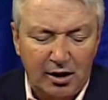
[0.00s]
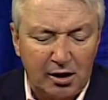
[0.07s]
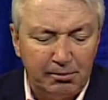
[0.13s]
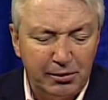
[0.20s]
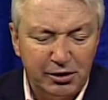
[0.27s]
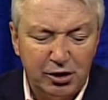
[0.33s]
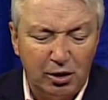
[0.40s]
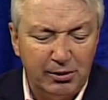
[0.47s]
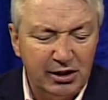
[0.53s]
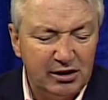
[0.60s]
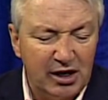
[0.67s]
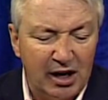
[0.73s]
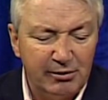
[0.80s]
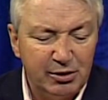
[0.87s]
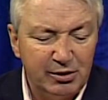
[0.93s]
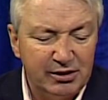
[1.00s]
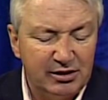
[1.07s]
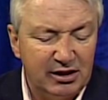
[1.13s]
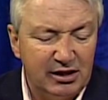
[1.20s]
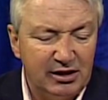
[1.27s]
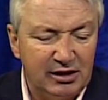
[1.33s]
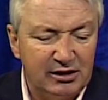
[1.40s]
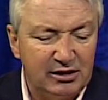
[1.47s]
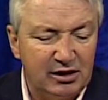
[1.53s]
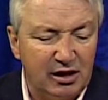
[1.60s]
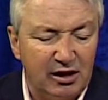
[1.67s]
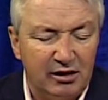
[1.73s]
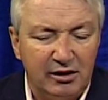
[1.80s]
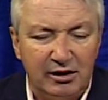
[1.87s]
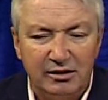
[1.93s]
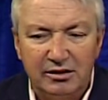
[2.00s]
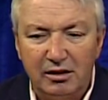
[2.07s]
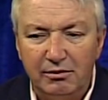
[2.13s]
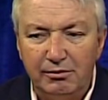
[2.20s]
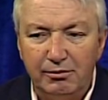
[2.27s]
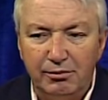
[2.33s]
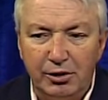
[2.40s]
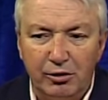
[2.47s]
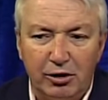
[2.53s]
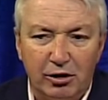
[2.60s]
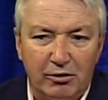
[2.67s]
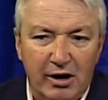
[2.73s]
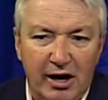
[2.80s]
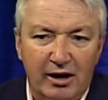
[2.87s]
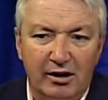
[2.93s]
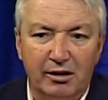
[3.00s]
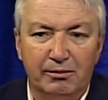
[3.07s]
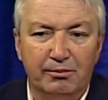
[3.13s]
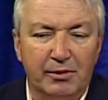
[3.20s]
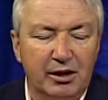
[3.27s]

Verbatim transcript: but so many times we see this. Uh, there's some bureaucrat in a,